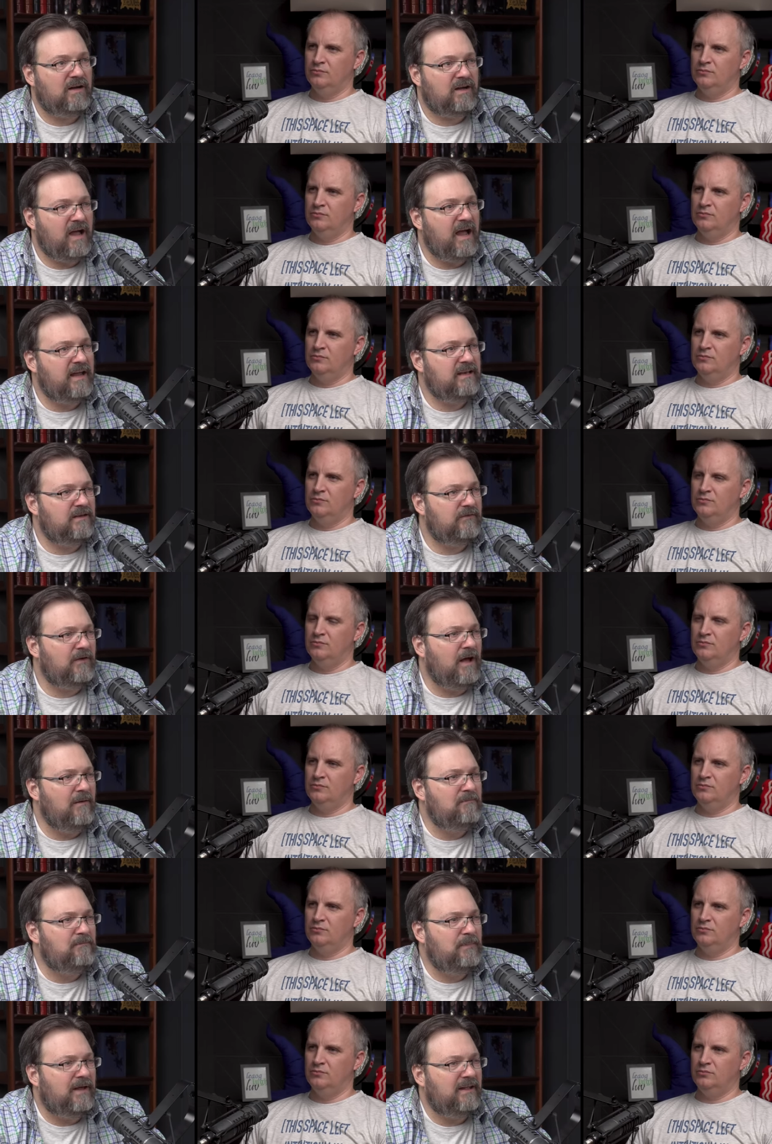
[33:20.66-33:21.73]
Speaker 1: kind of a
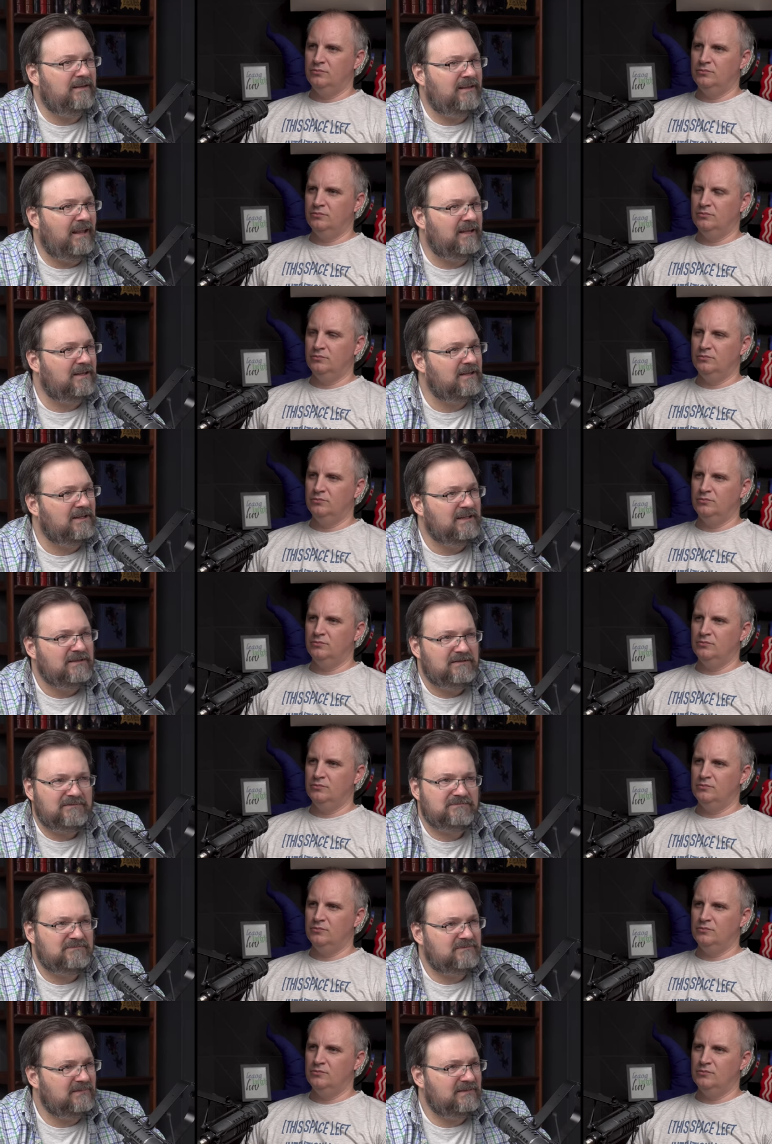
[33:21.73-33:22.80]
bit like
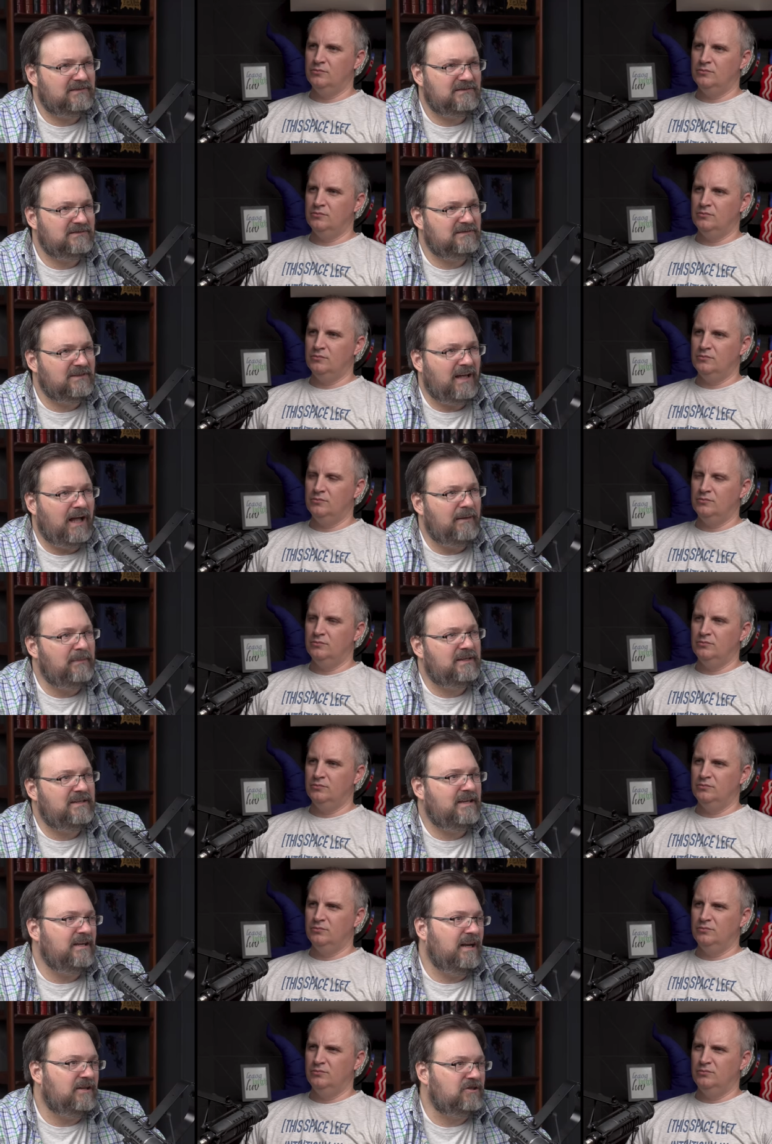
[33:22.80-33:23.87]
I'm a
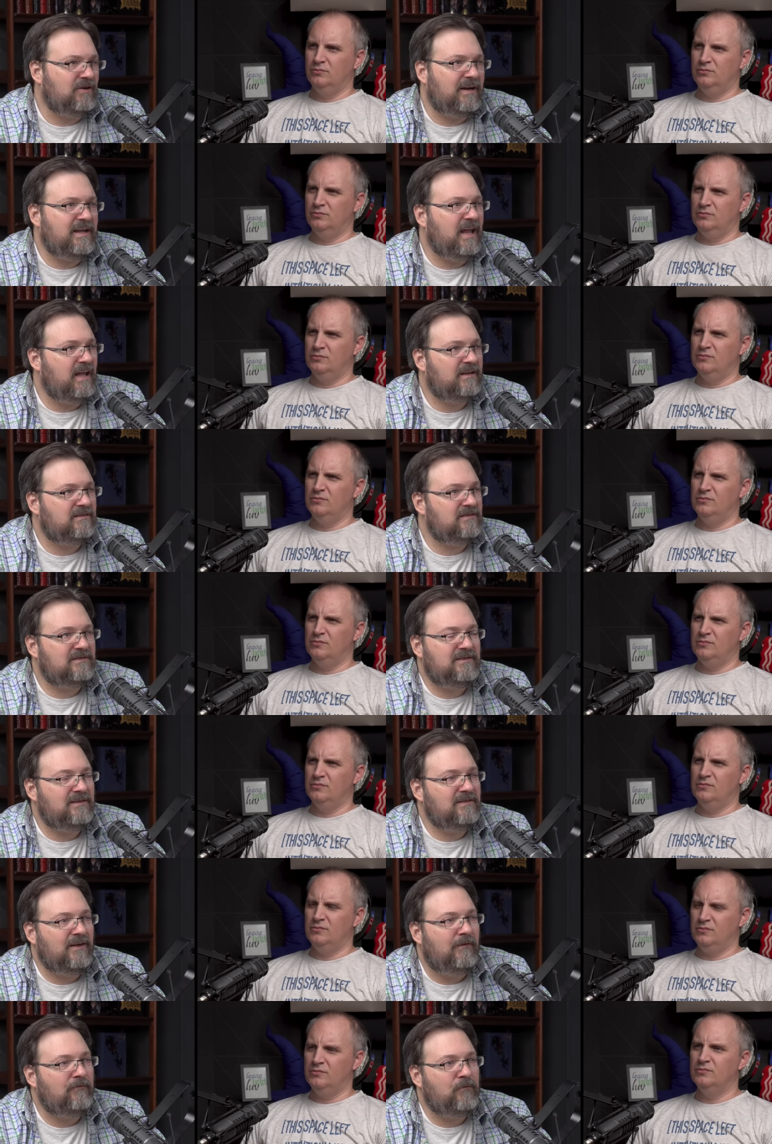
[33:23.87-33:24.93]
teenager. I can't
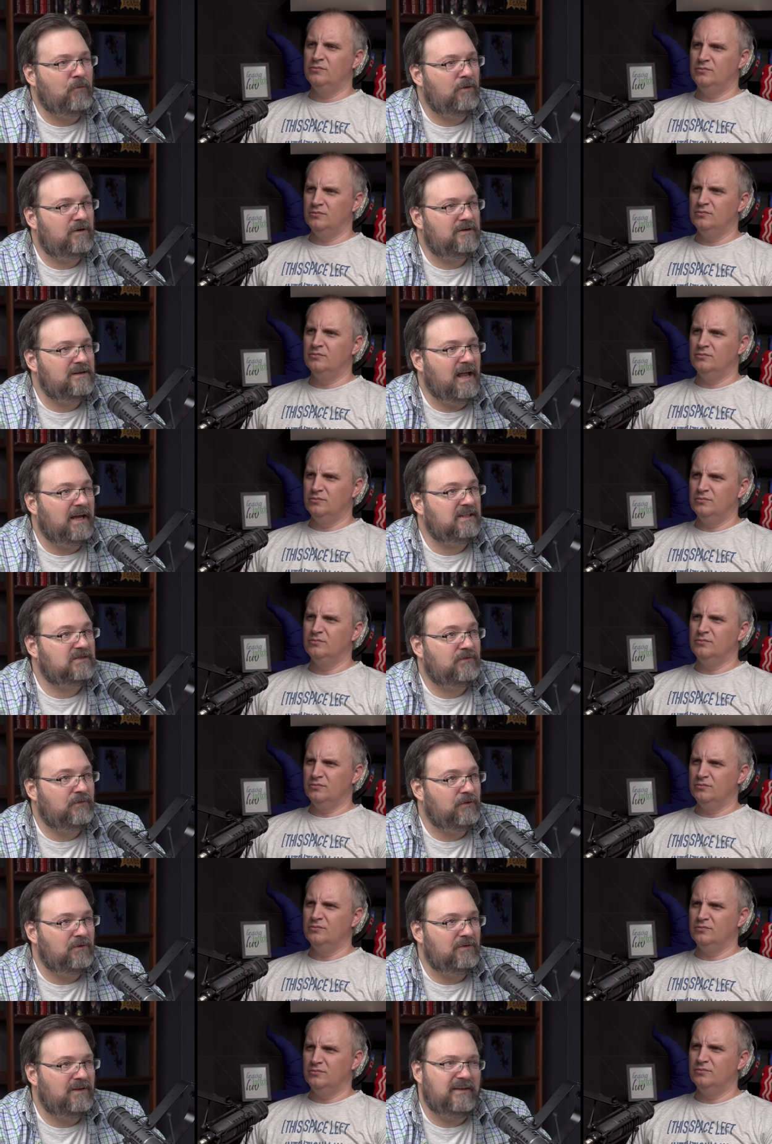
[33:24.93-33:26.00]
afford nice
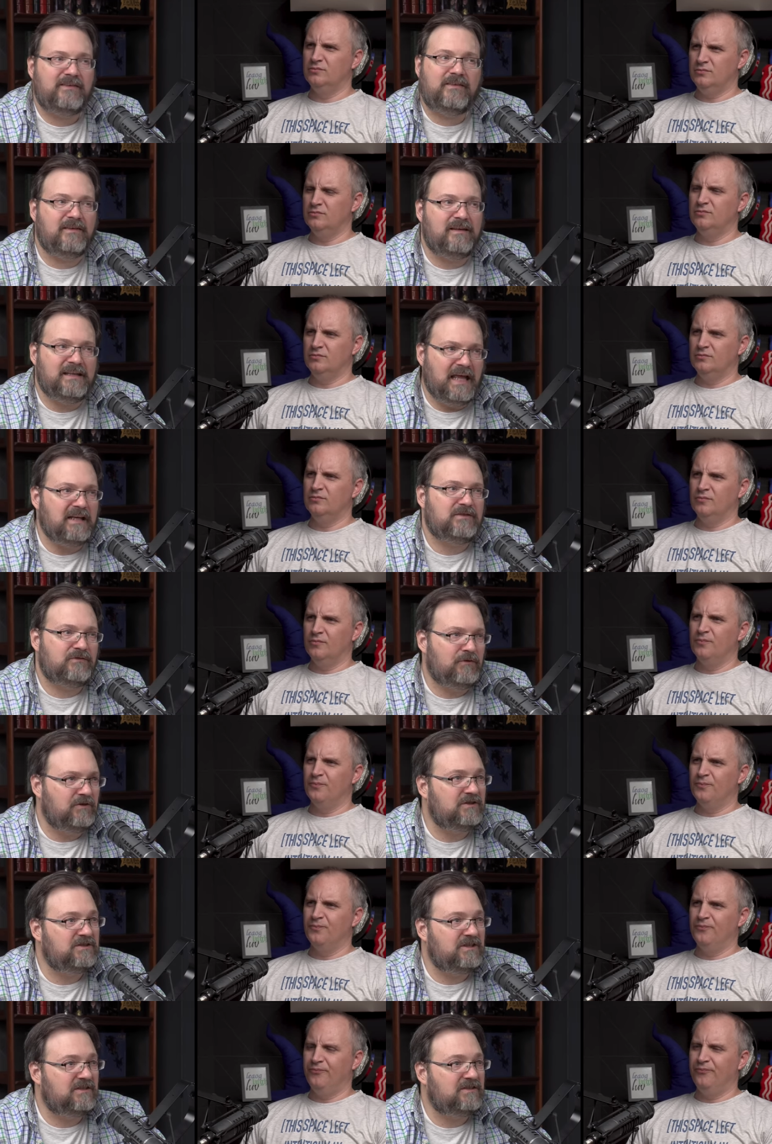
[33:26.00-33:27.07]
food. This isn't nice food,
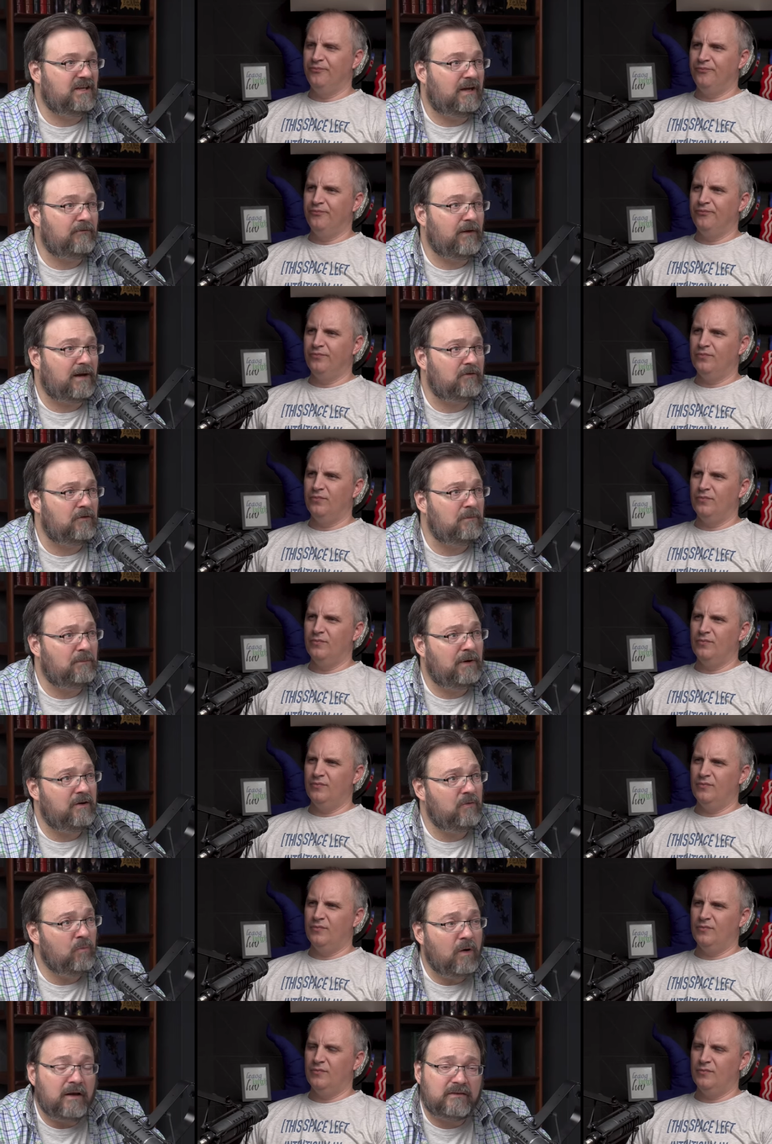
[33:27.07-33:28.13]
it's Cheesecake Factory, but
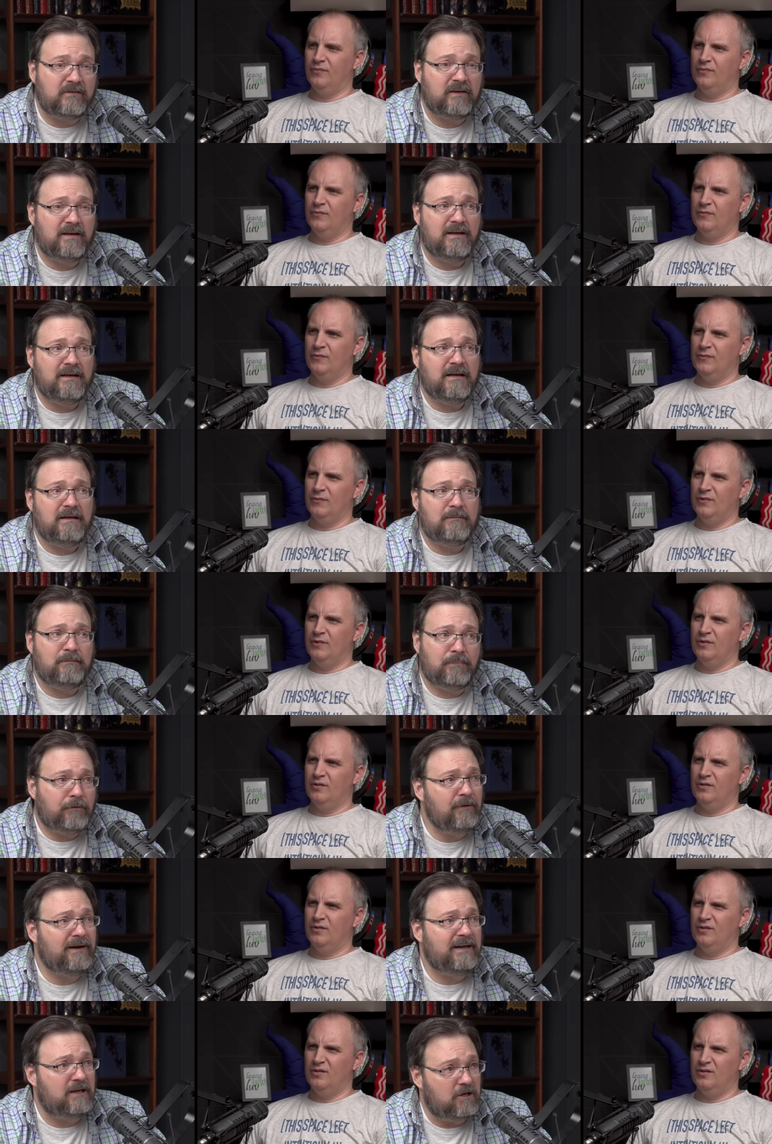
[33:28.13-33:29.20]
it was
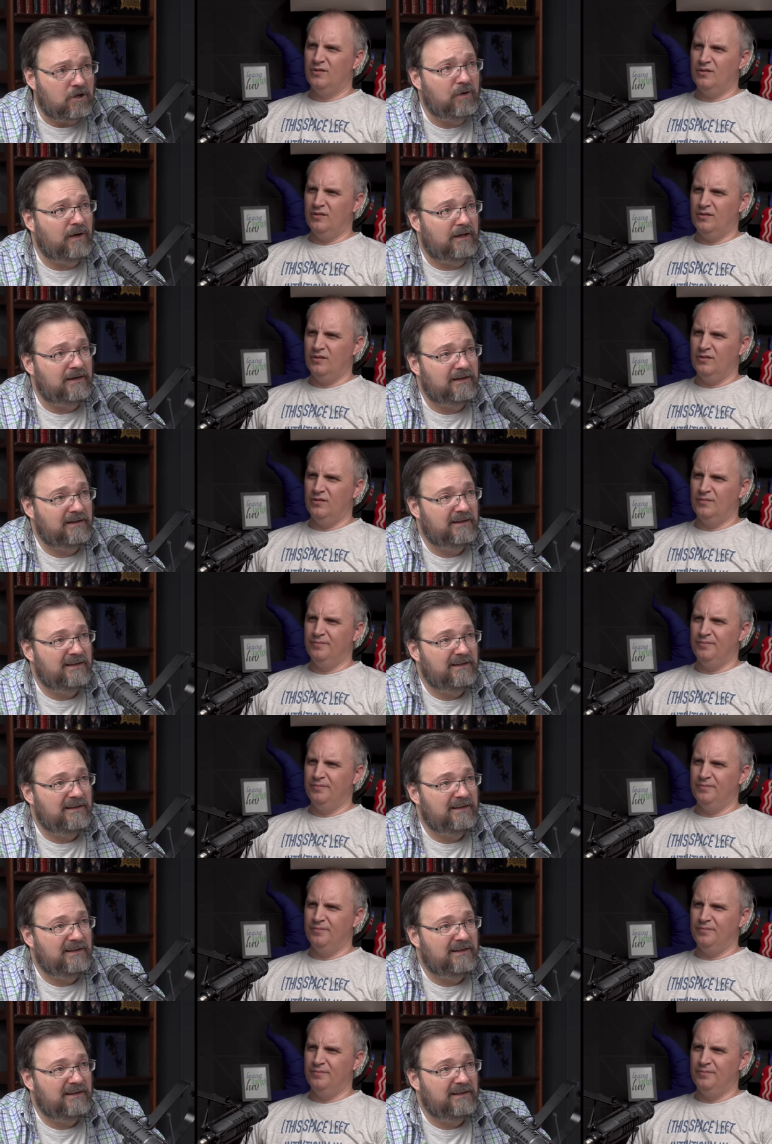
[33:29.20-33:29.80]
pretty good.